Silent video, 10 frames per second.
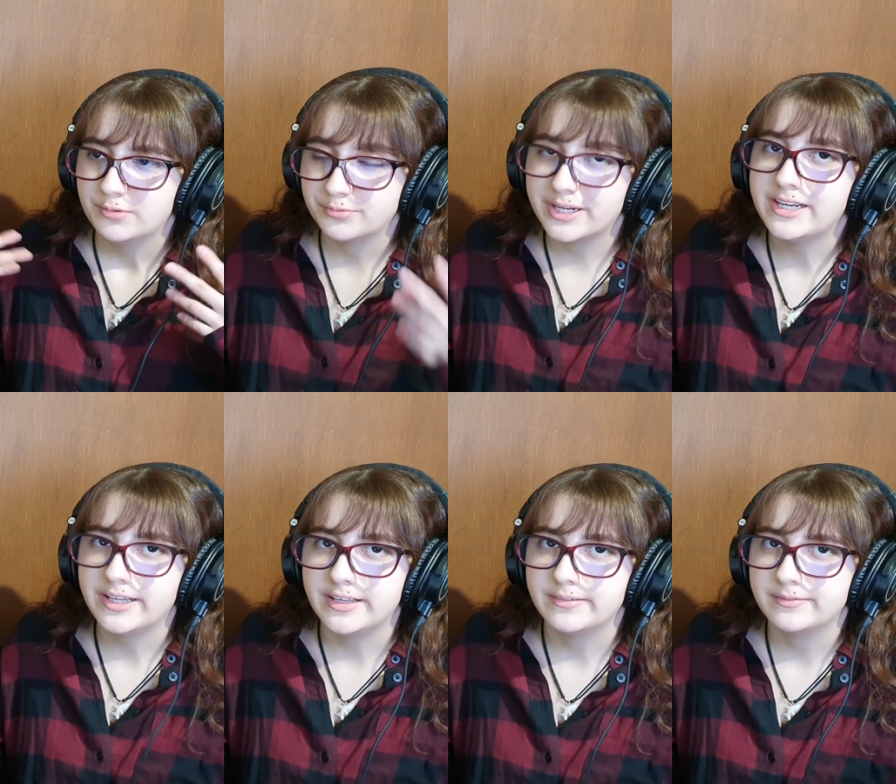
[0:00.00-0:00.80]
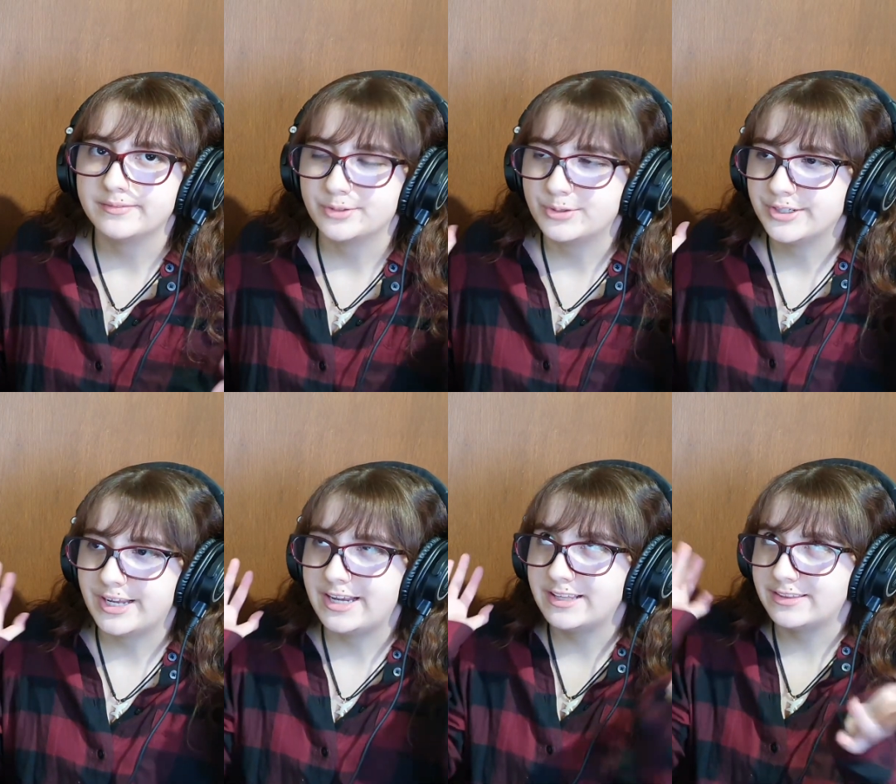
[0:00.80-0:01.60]
reading or
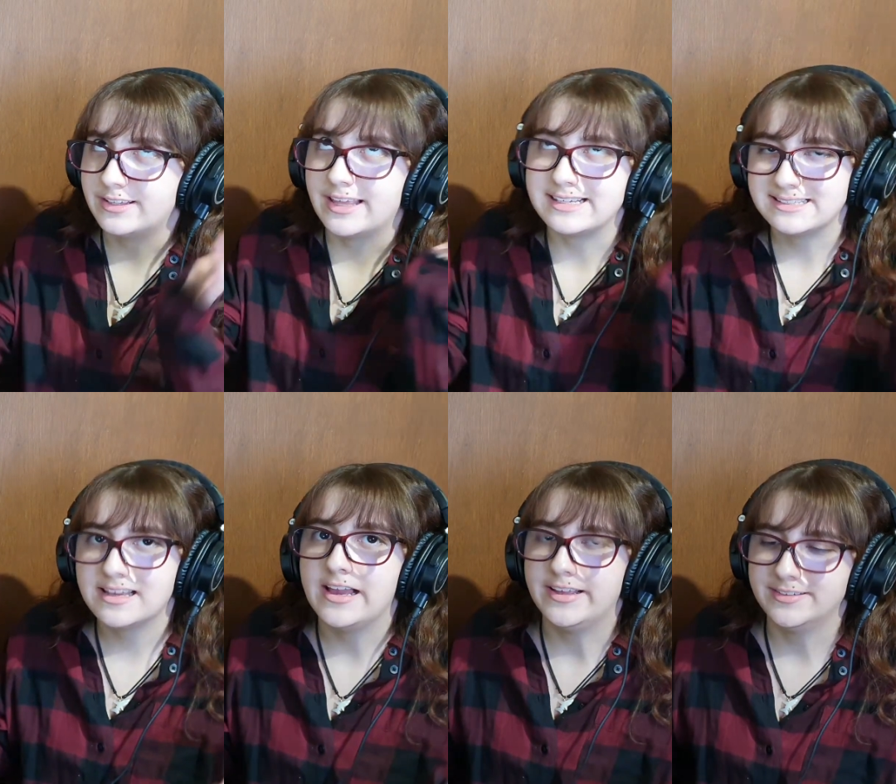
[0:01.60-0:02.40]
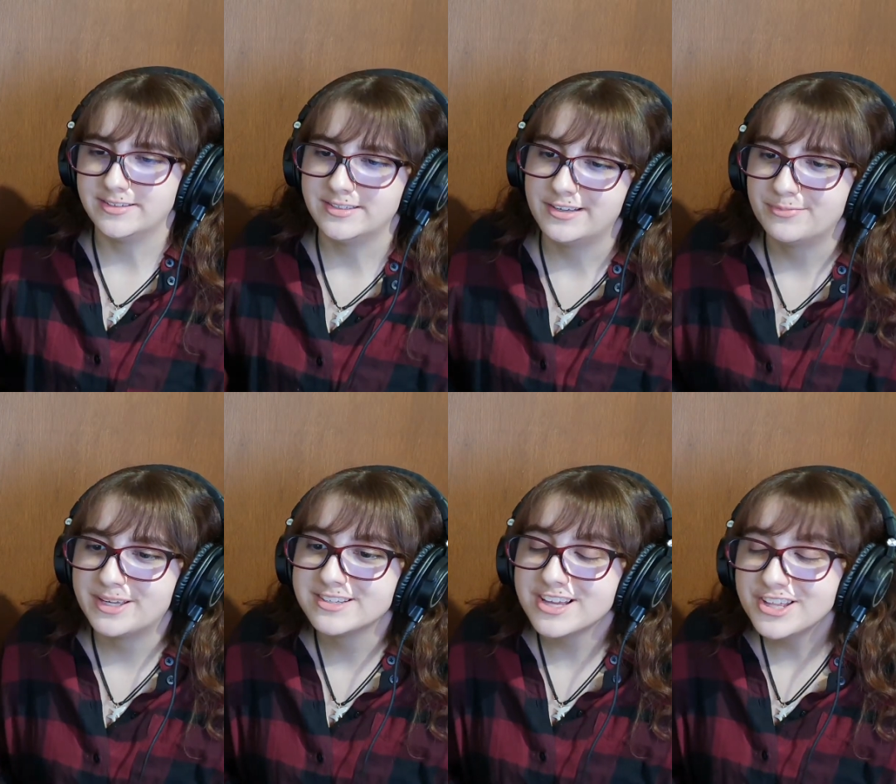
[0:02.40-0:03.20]
anything like signs and stuff,
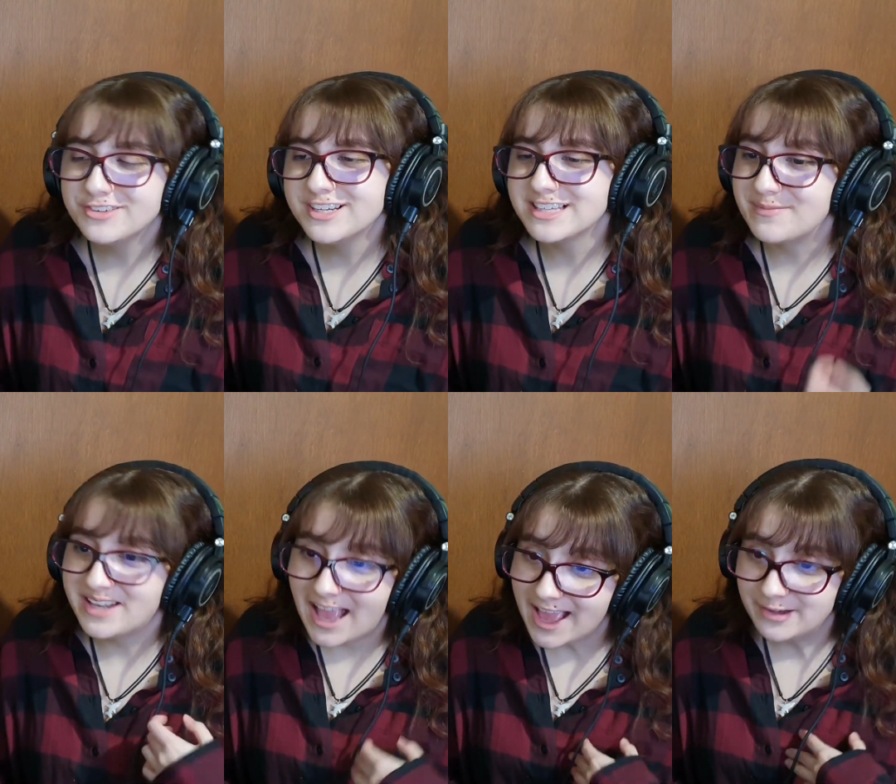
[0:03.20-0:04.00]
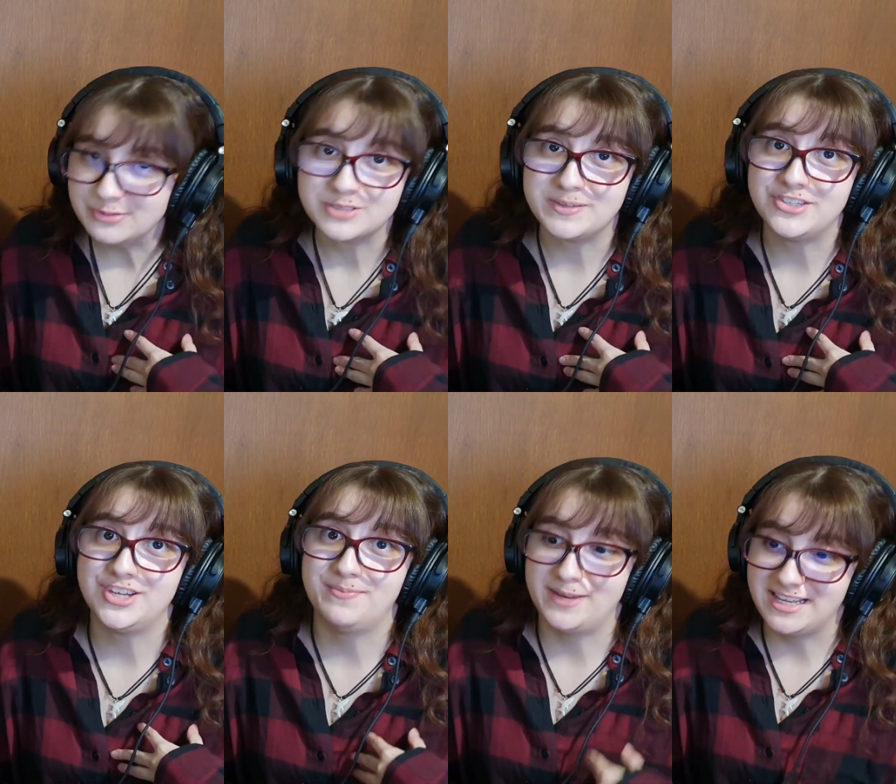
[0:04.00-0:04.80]
because otherwise, I mean, I don't speak
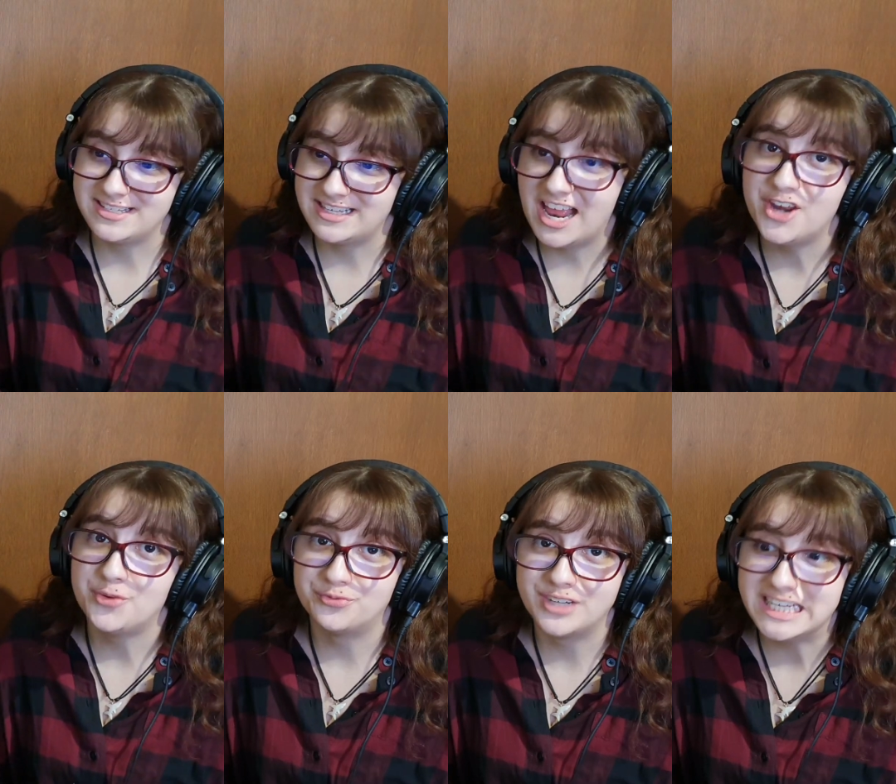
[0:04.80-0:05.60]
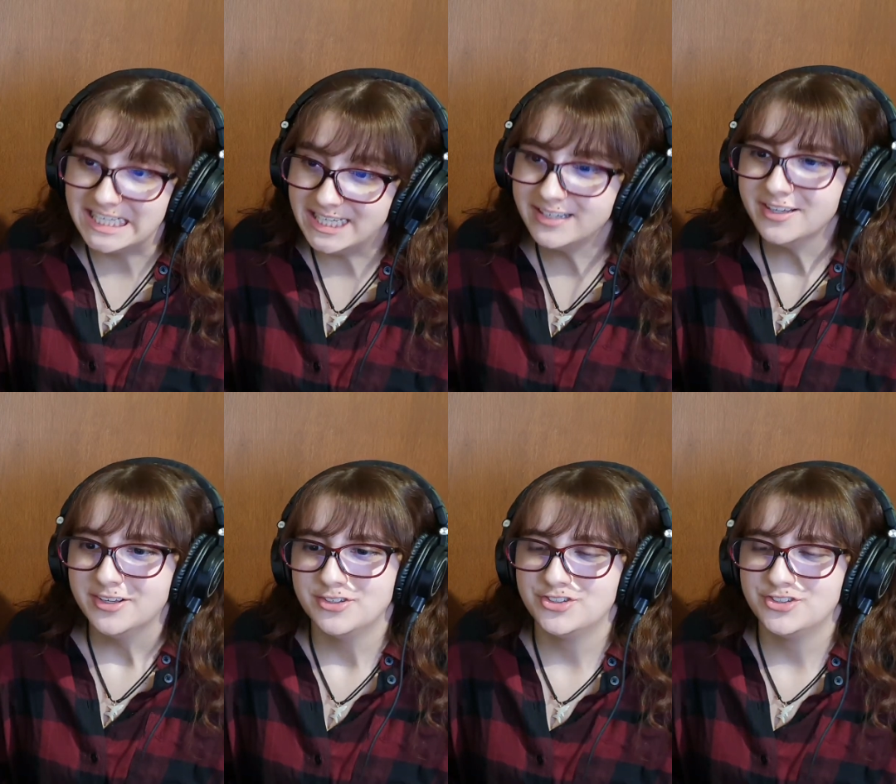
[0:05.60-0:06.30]
Japanese and I don't read it,